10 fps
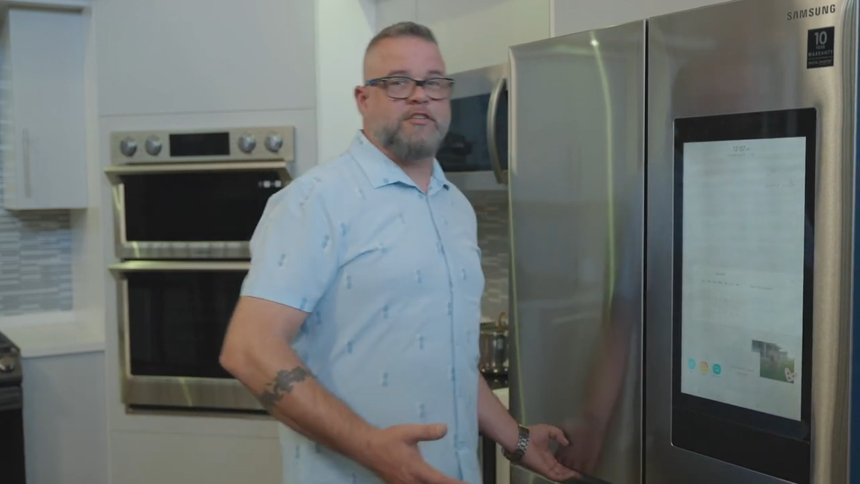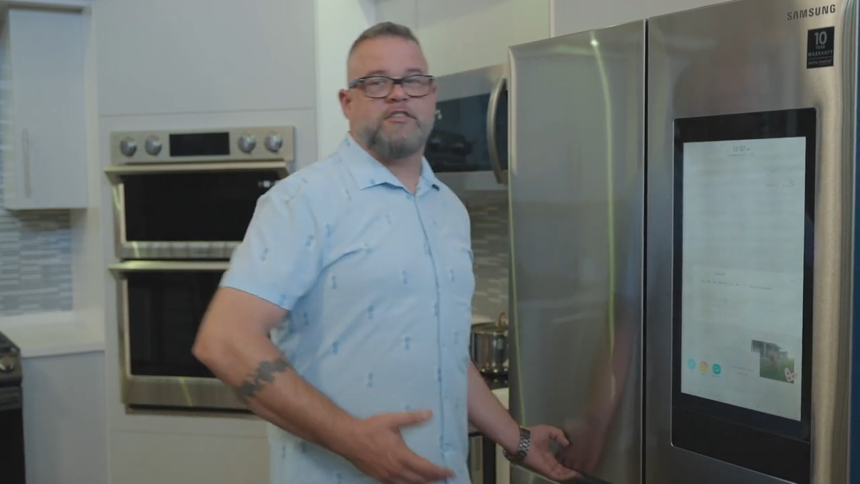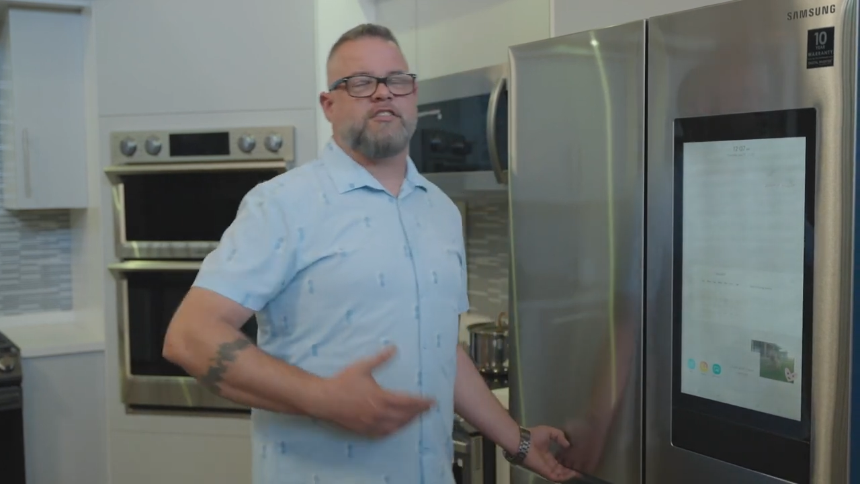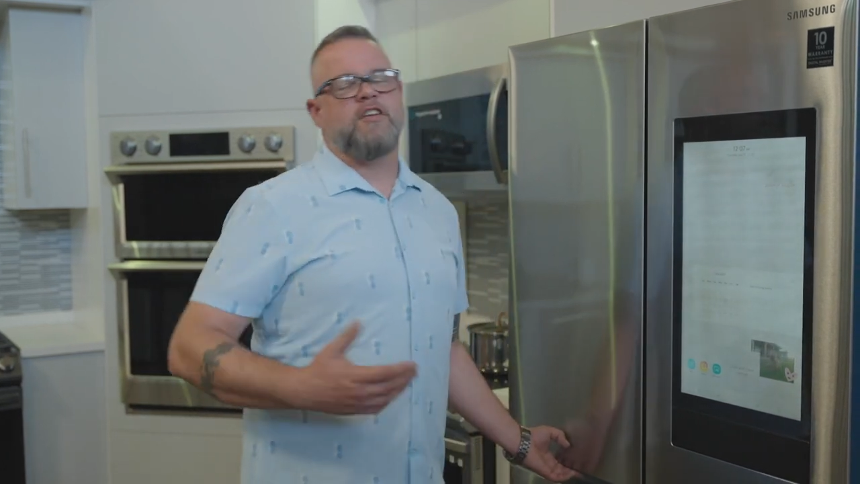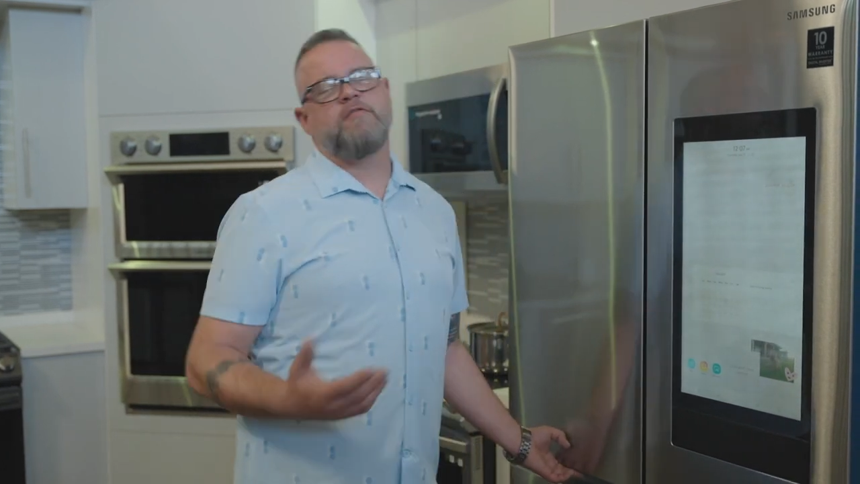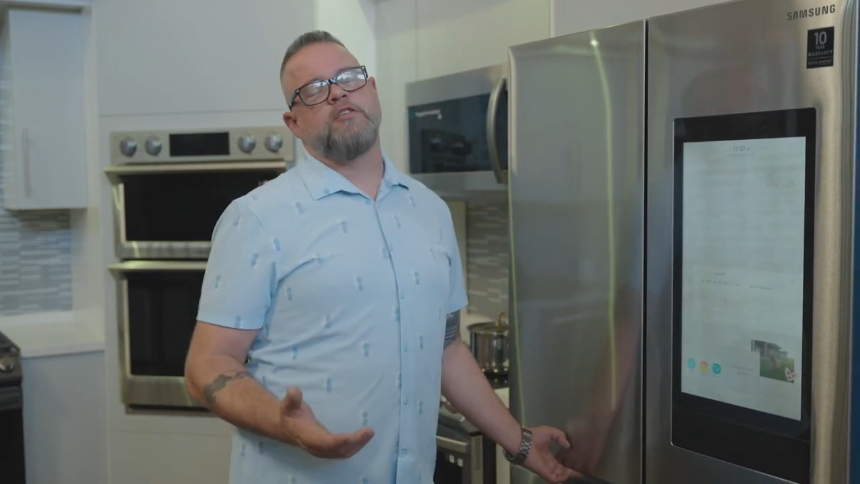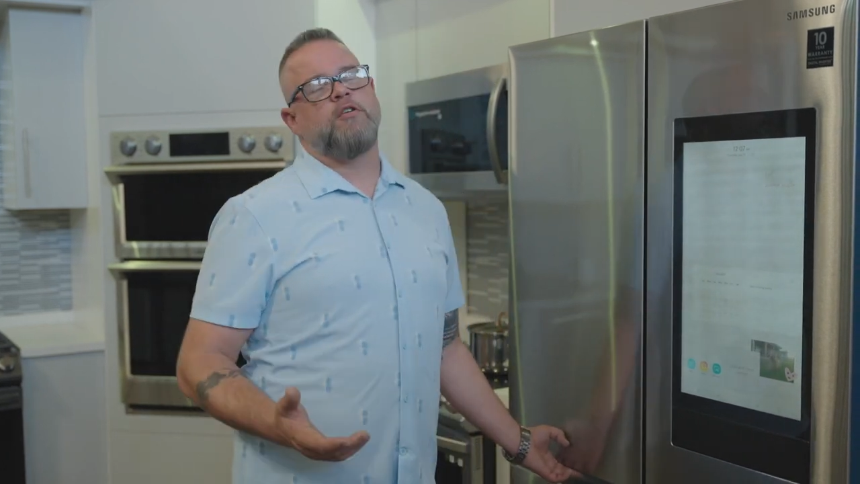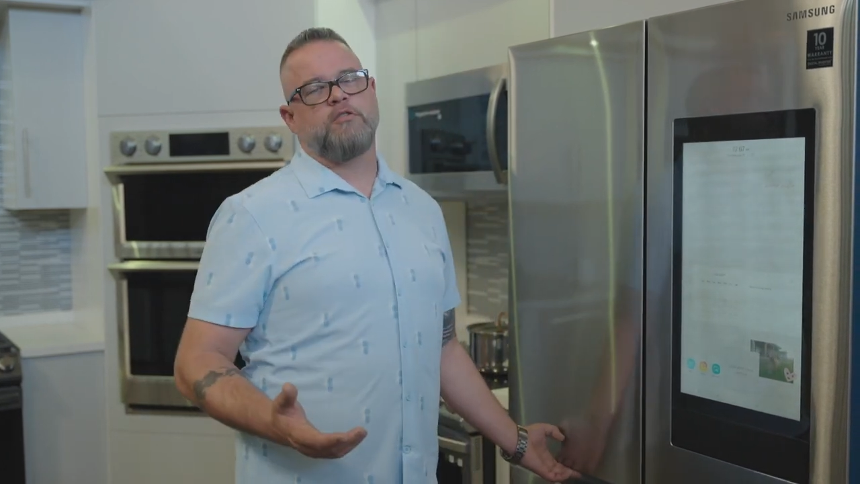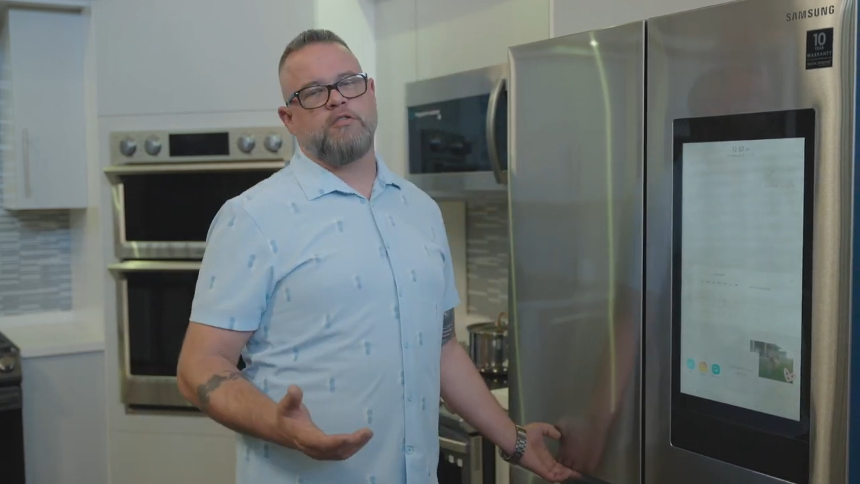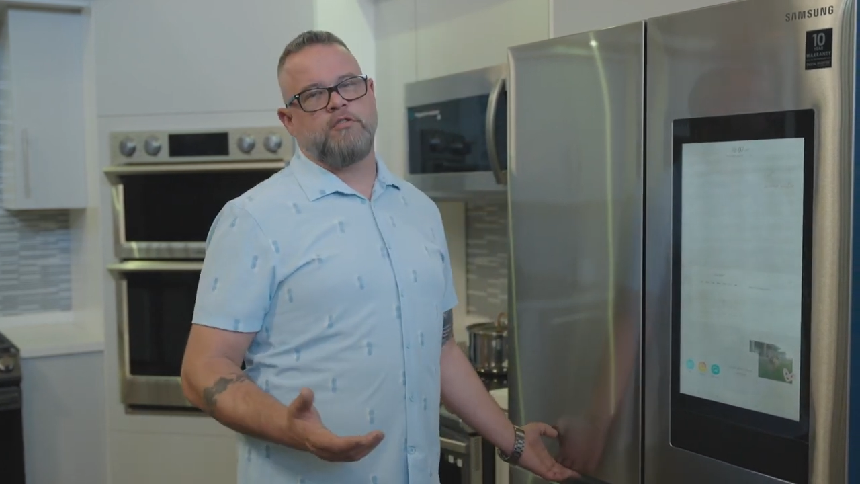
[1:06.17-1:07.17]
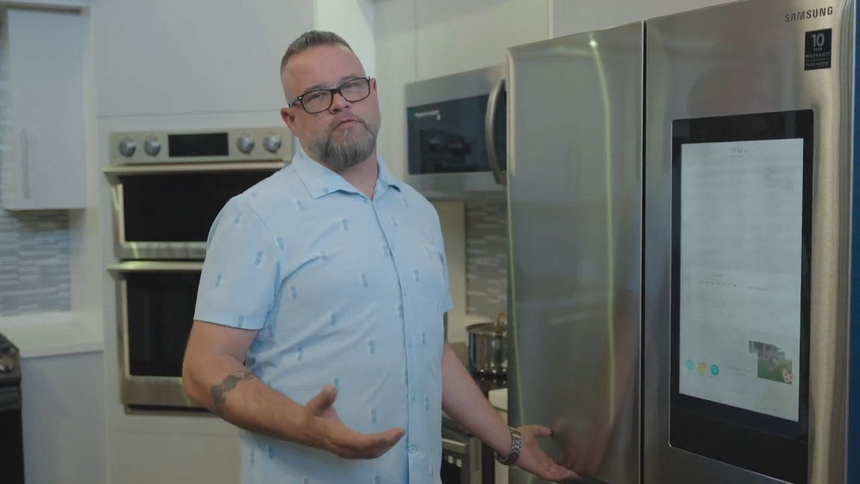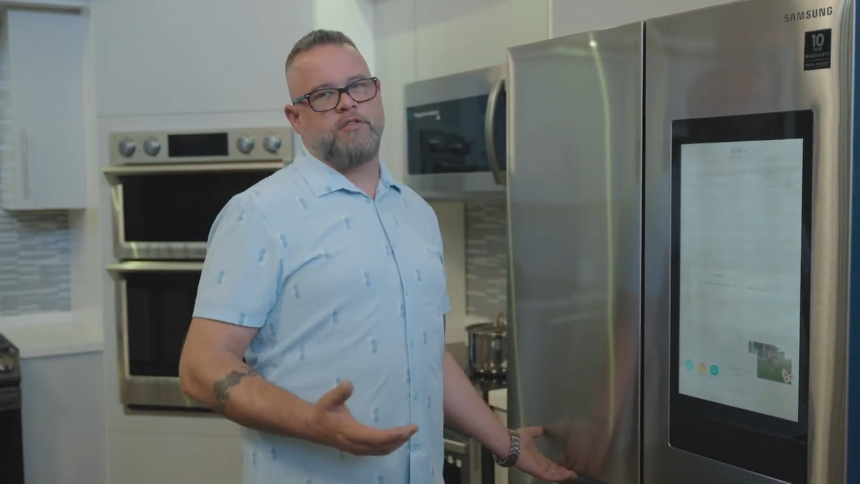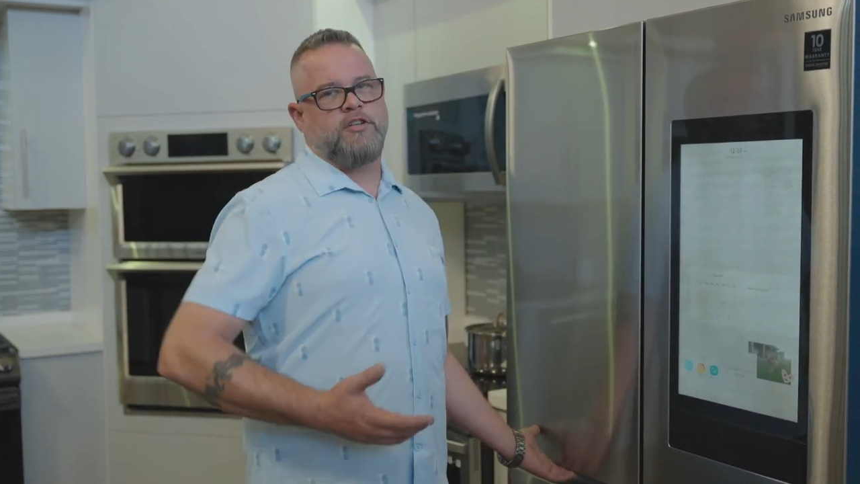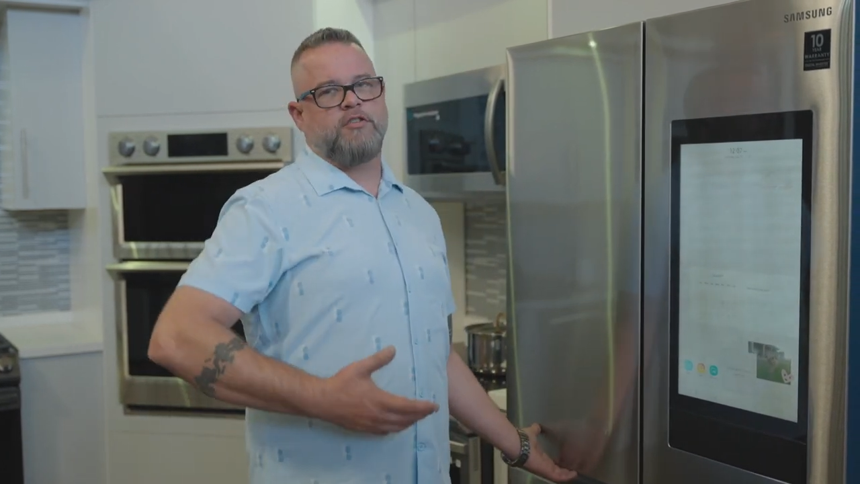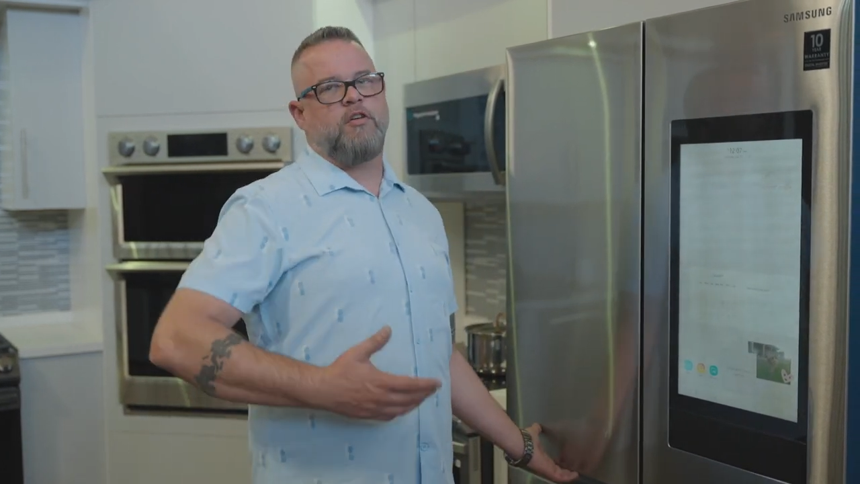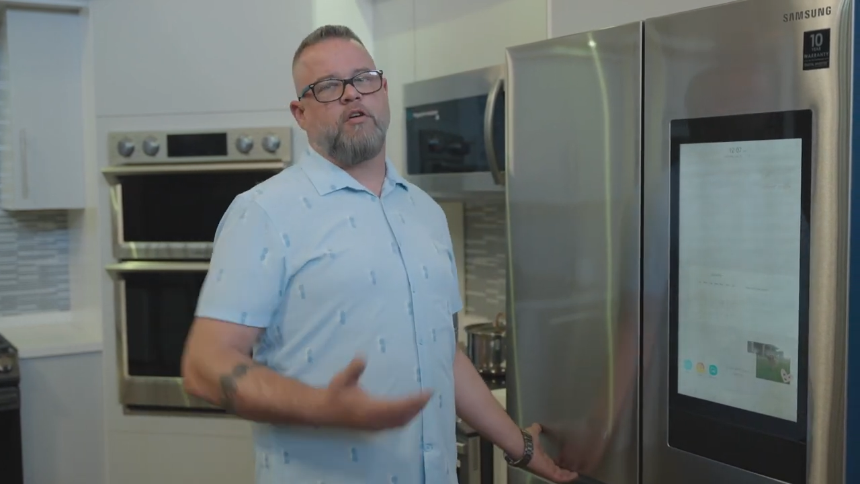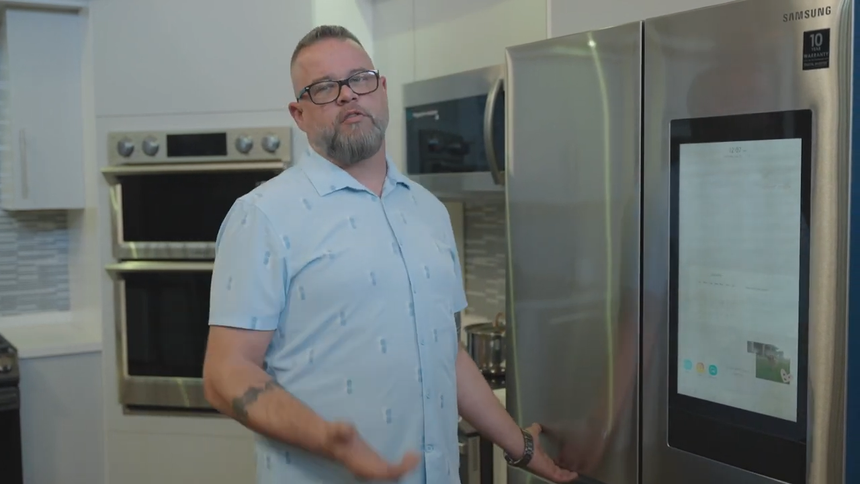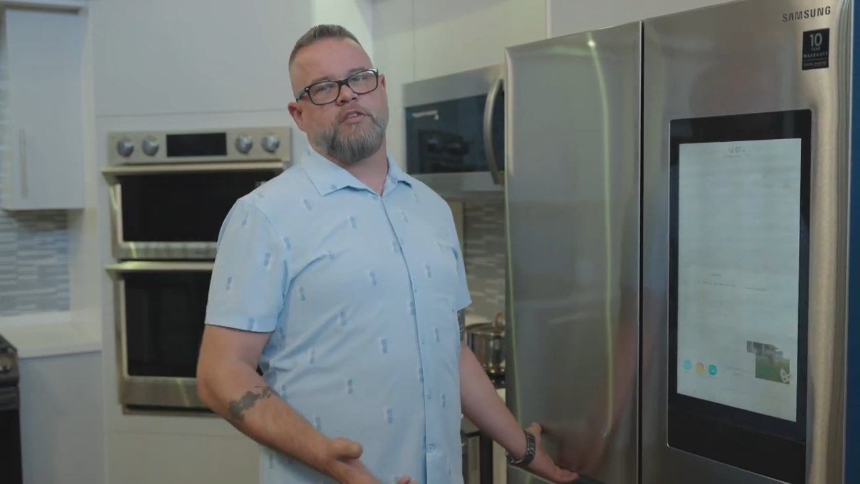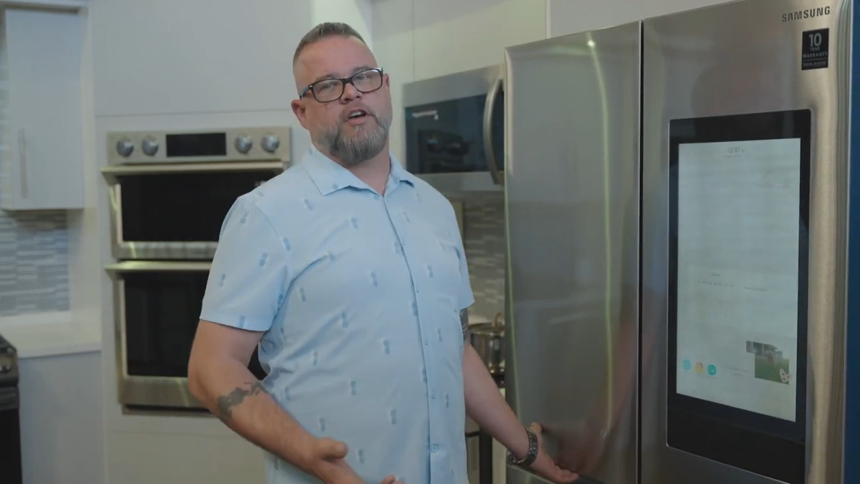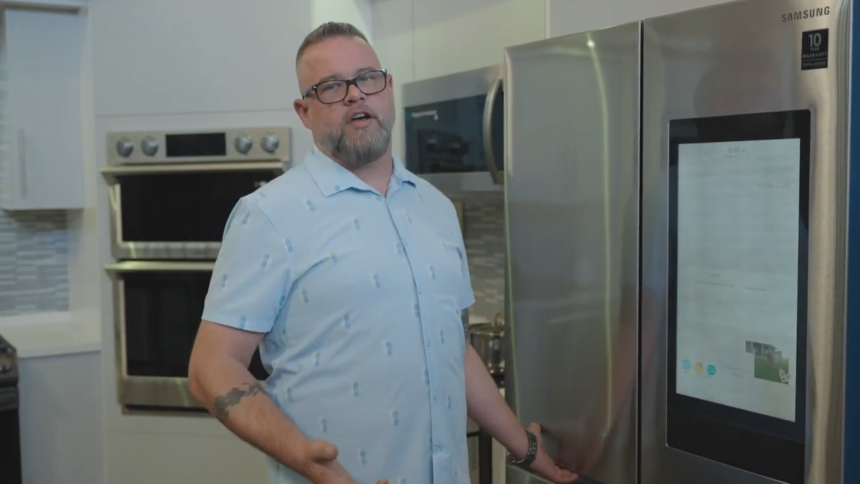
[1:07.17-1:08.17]
the stuff you go to the fridge all
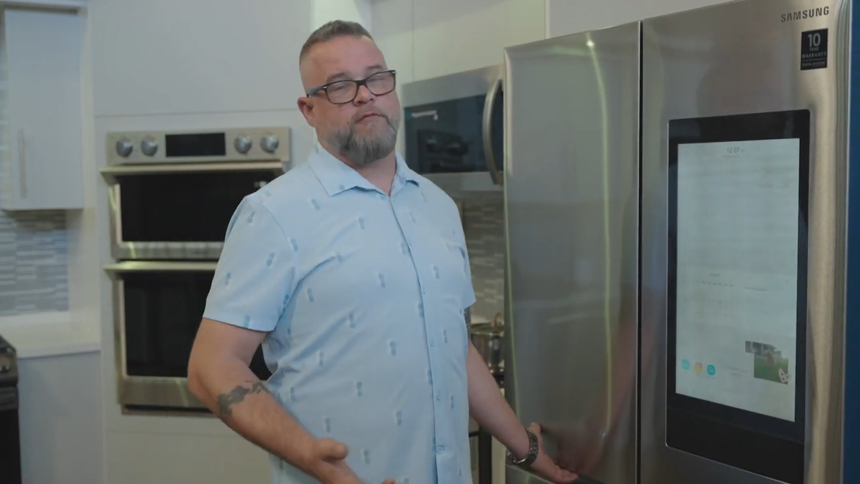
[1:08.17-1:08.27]
the time